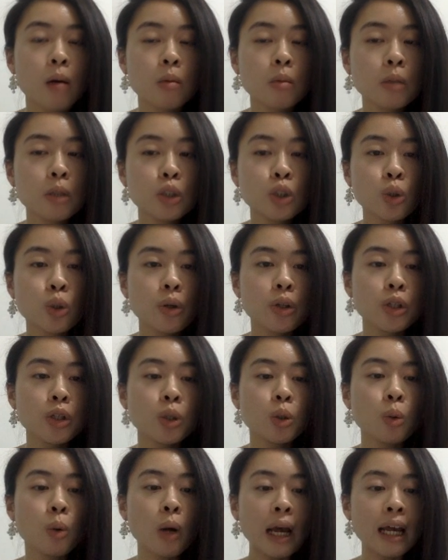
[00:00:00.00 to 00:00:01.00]
I'm gonna be showing
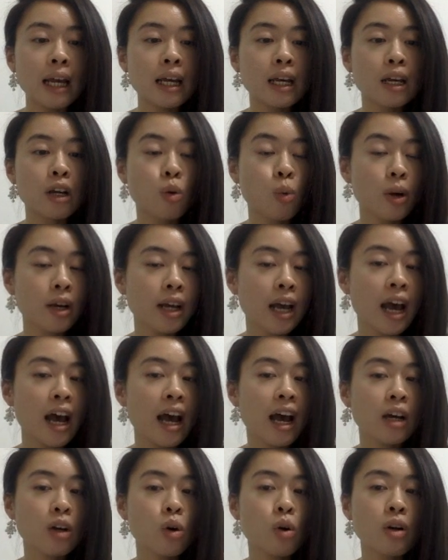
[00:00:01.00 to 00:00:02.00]
you a quick
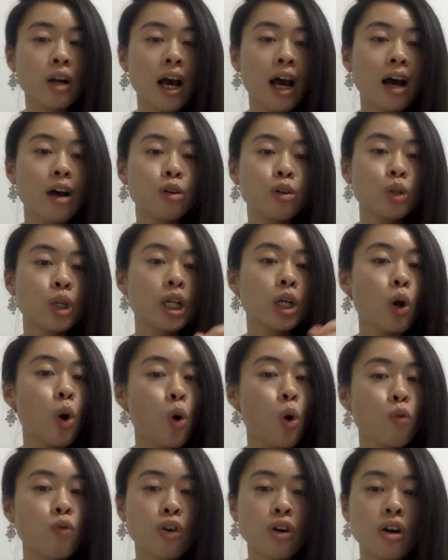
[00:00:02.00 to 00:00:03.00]
hack on how you can
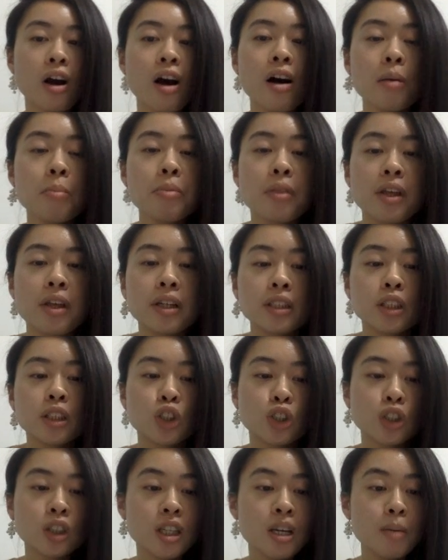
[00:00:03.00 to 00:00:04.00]
overcome this.
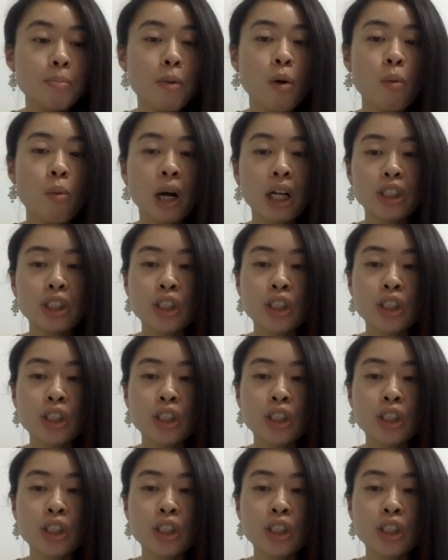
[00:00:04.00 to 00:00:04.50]
Just keep on